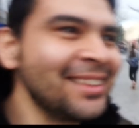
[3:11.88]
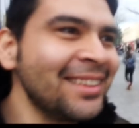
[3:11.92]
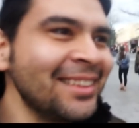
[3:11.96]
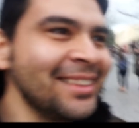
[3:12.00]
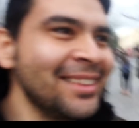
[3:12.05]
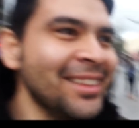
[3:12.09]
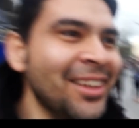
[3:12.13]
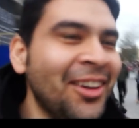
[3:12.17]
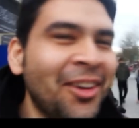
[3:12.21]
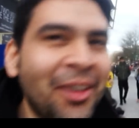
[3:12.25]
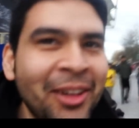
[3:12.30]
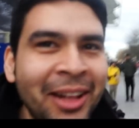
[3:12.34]

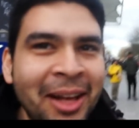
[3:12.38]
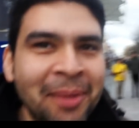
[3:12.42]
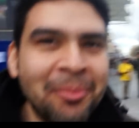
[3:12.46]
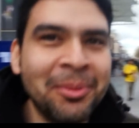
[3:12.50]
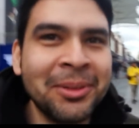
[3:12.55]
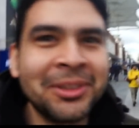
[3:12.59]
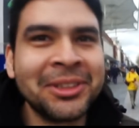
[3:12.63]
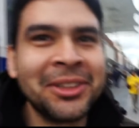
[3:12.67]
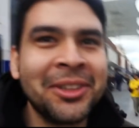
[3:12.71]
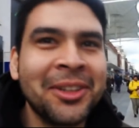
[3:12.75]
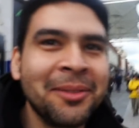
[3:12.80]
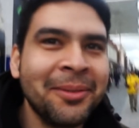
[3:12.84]
is a whole
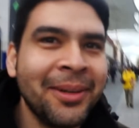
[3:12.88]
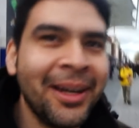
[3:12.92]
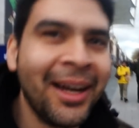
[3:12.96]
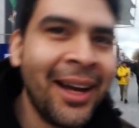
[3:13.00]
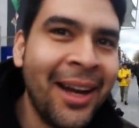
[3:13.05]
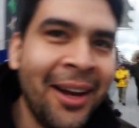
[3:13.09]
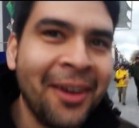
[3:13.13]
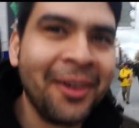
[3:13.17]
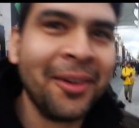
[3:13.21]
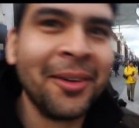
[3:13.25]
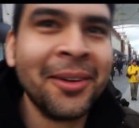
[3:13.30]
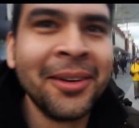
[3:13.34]
episode about
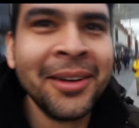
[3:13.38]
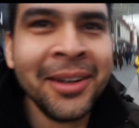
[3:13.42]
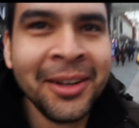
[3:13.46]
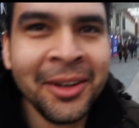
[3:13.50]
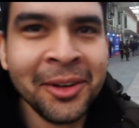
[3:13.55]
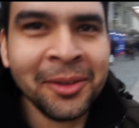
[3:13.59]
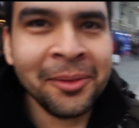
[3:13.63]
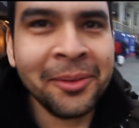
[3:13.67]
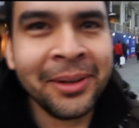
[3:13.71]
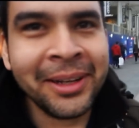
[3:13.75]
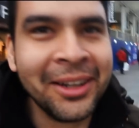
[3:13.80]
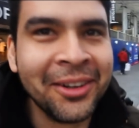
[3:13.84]
how
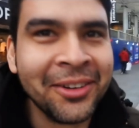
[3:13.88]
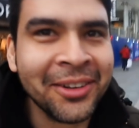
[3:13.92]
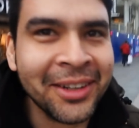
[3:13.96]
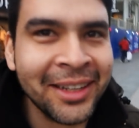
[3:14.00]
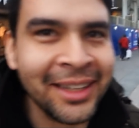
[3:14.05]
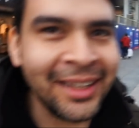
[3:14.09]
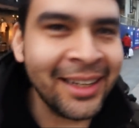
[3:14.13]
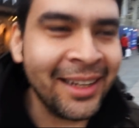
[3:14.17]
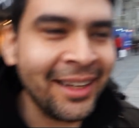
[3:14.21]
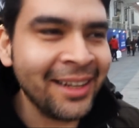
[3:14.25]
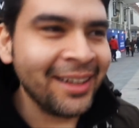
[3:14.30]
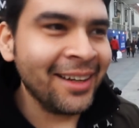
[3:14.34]
we don't
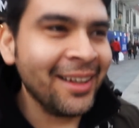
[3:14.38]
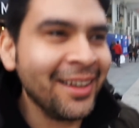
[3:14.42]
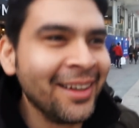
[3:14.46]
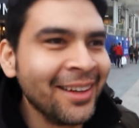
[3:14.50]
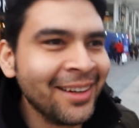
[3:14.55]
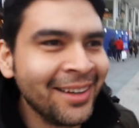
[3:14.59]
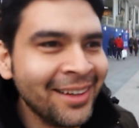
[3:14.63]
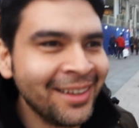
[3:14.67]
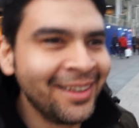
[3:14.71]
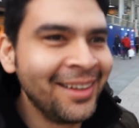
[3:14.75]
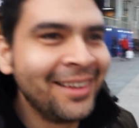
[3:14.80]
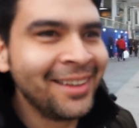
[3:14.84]
care. How
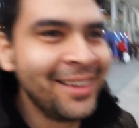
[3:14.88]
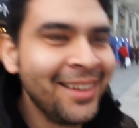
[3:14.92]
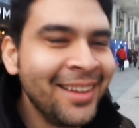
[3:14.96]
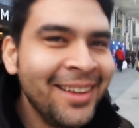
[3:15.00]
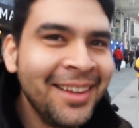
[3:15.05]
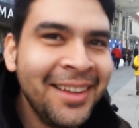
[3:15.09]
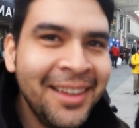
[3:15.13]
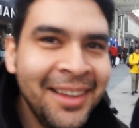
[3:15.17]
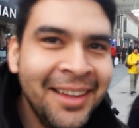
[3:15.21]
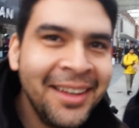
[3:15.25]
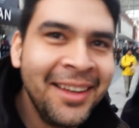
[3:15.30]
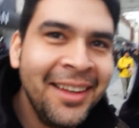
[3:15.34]
awkward it
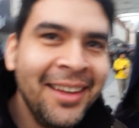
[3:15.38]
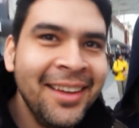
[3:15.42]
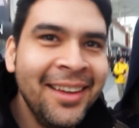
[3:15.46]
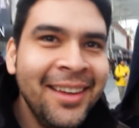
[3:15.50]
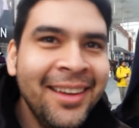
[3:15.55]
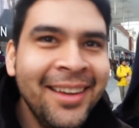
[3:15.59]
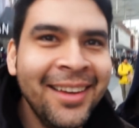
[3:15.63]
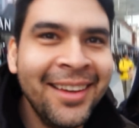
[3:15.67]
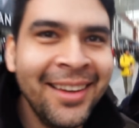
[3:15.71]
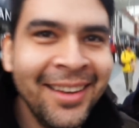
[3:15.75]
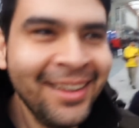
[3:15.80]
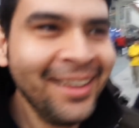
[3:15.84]
is to be
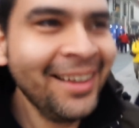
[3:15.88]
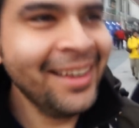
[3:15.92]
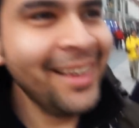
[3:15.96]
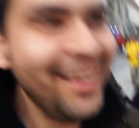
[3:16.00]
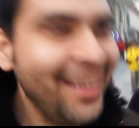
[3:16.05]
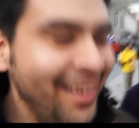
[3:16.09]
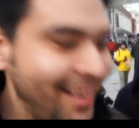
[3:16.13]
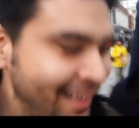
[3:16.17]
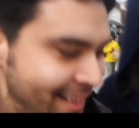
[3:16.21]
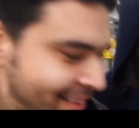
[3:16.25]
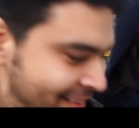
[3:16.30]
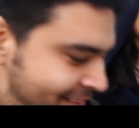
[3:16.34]
vloggers
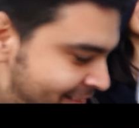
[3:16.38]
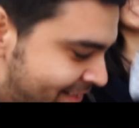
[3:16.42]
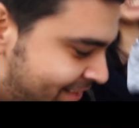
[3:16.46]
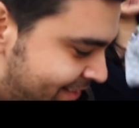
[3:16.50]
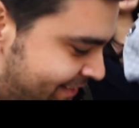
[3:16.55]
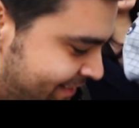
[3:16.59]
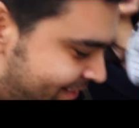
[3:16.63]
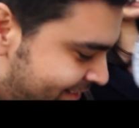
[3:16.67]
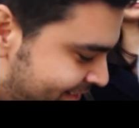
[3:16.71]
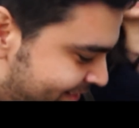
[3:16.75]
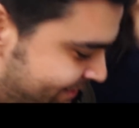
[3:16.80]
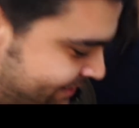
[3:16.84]
It is.
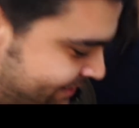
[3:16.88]
public.